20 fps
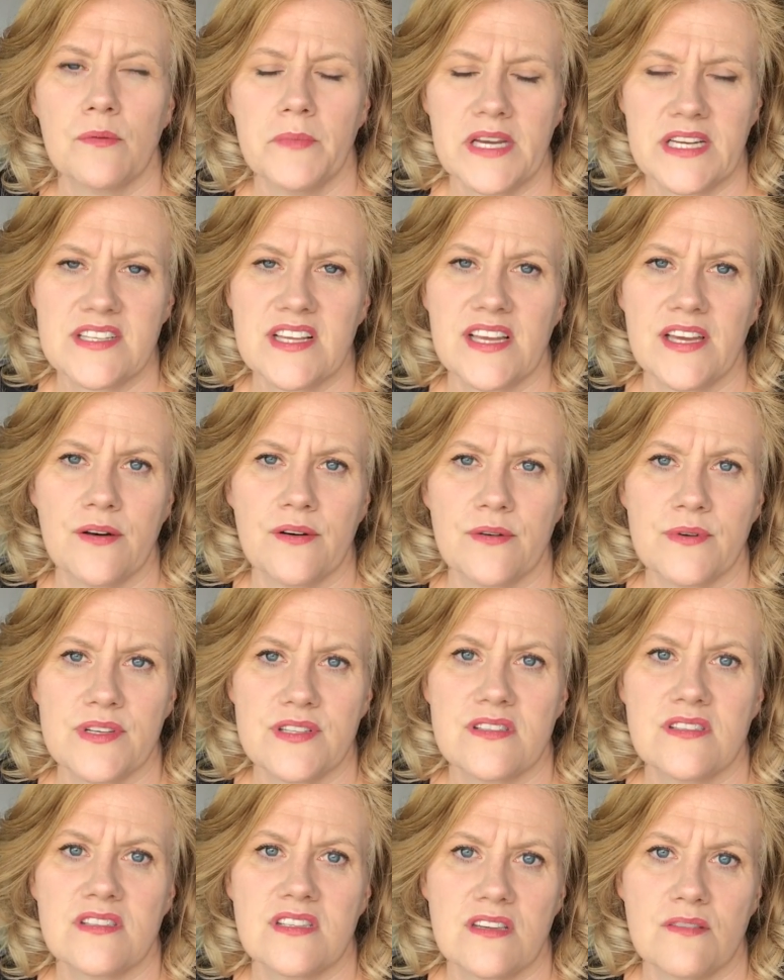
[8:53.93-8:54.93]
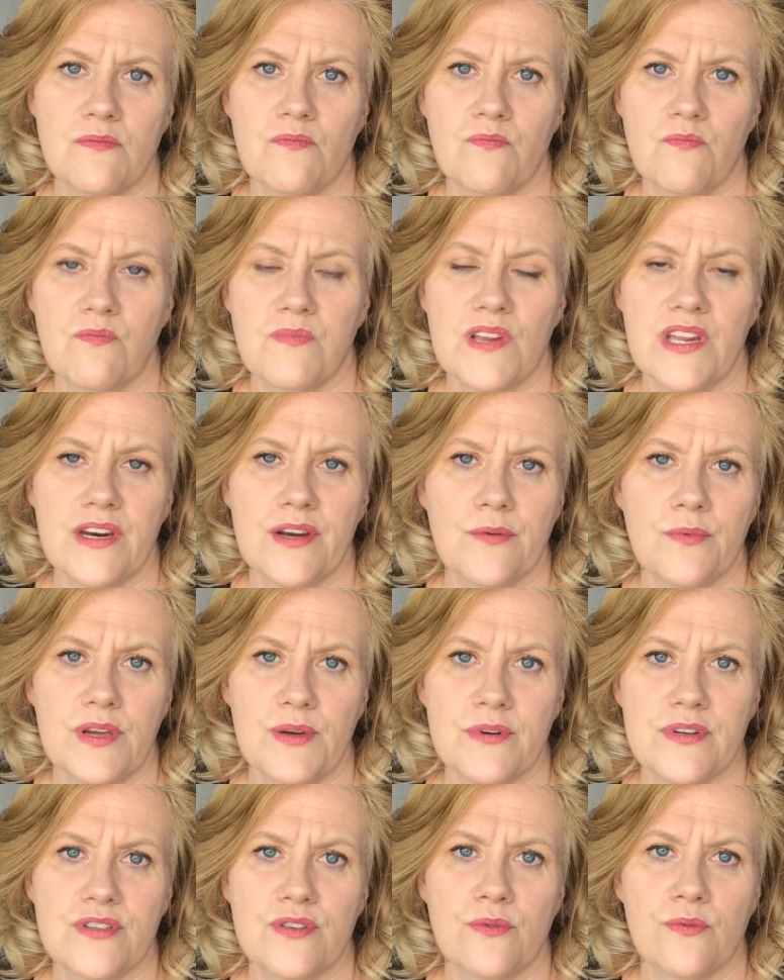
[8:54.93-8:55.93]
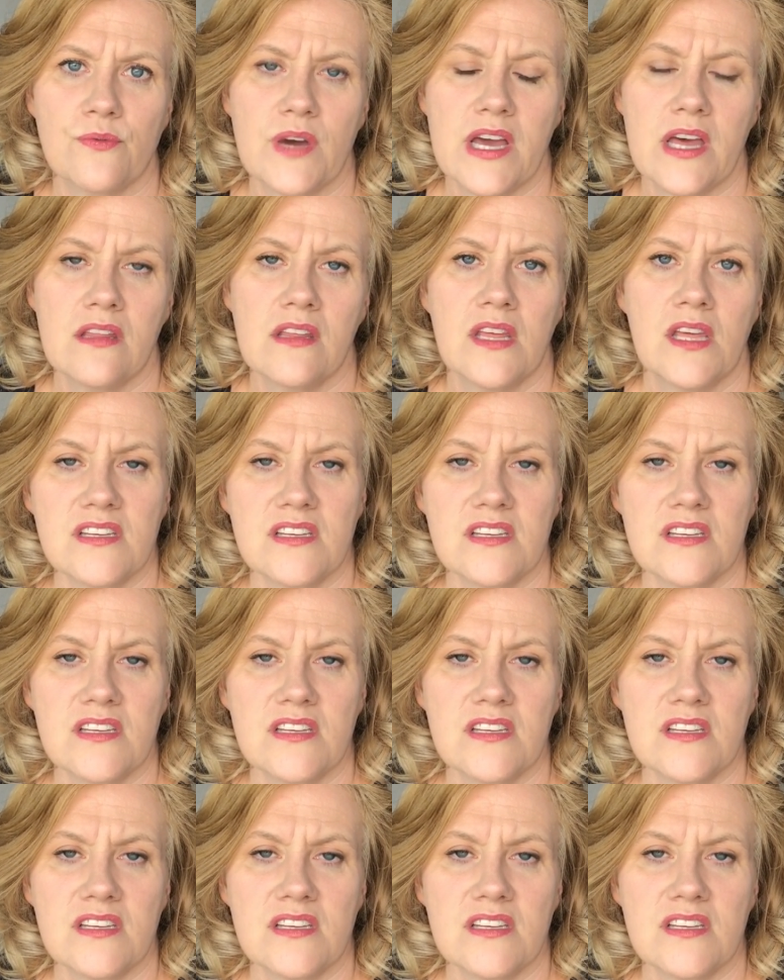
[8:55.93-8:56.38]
Mexico was, you know, we were doing well.